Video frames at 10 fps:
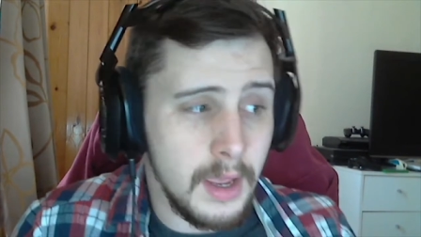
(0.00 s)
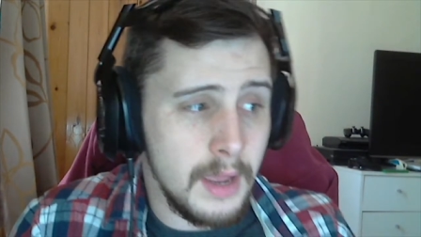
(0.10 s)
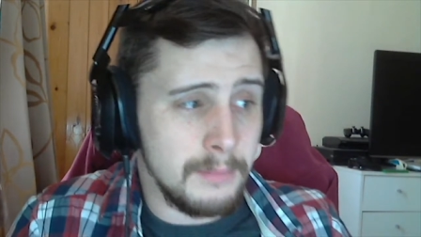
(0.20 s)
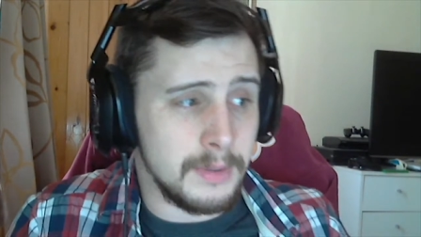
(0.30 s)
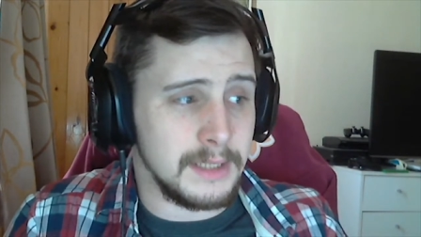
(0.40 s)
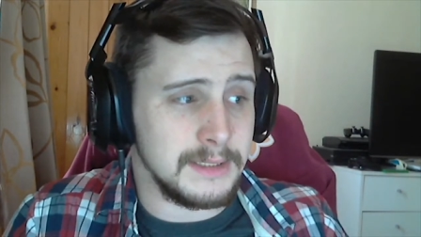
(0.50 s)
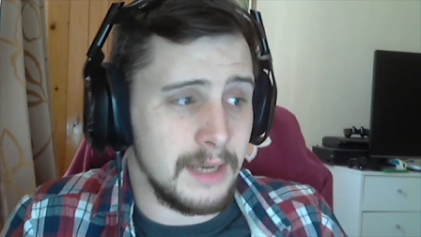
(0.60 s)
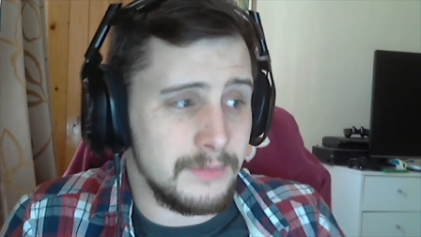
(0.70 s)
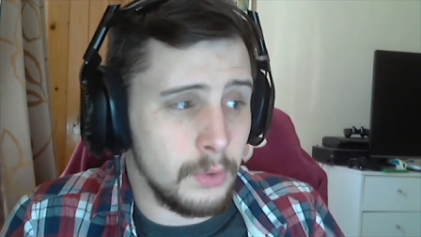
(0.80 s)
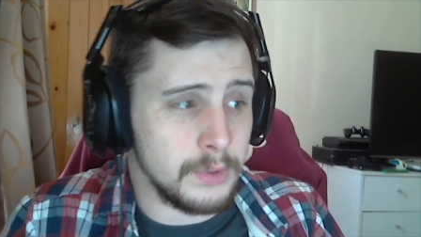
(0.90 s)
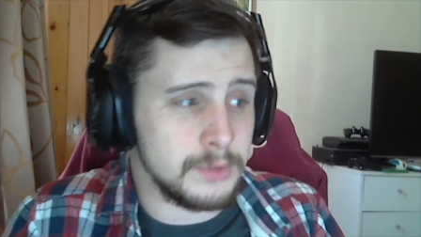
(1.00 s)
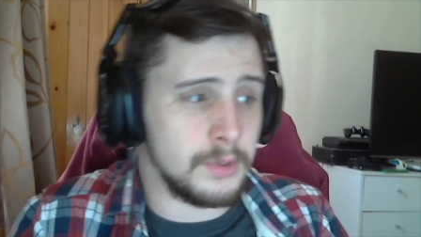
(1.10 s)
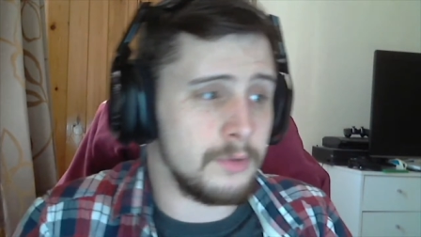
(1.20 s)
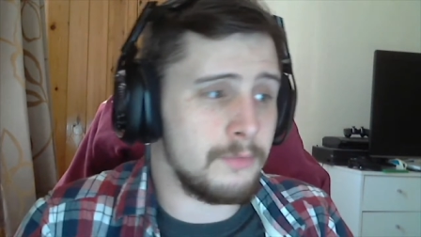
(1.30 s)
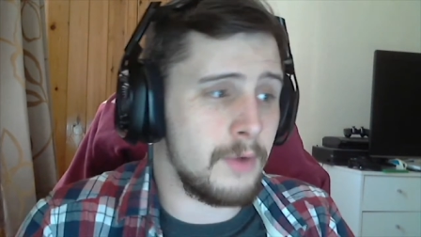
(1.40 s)
because I've talked to a
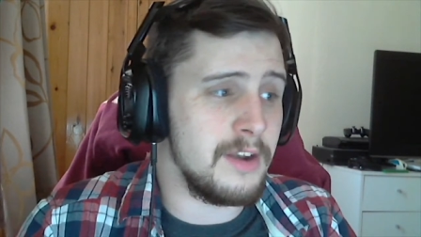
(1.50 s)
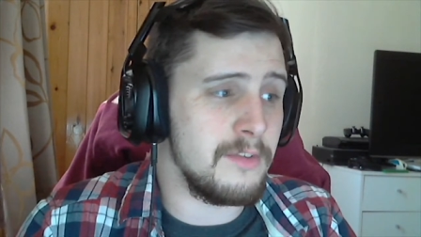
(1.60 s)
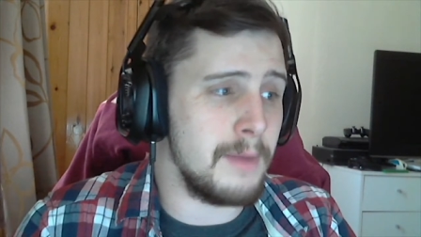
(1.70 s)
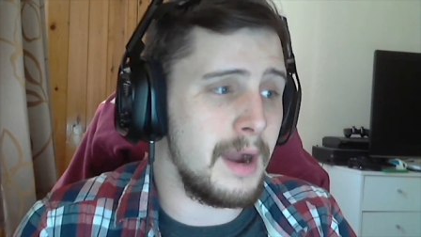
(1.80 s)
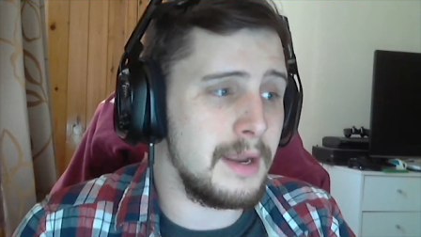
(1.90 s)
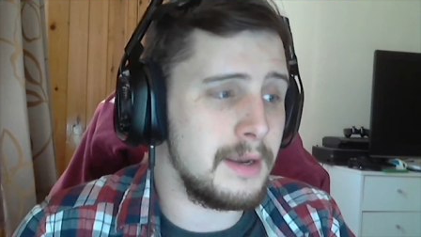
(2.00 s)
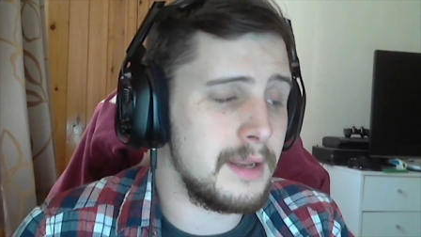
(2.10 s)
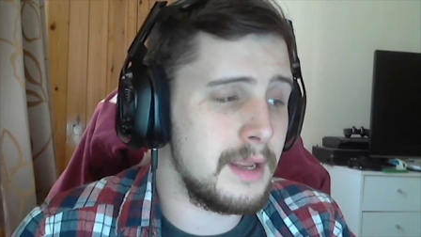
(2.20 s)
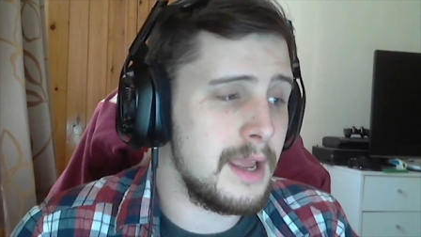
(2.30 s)
good friend of mine,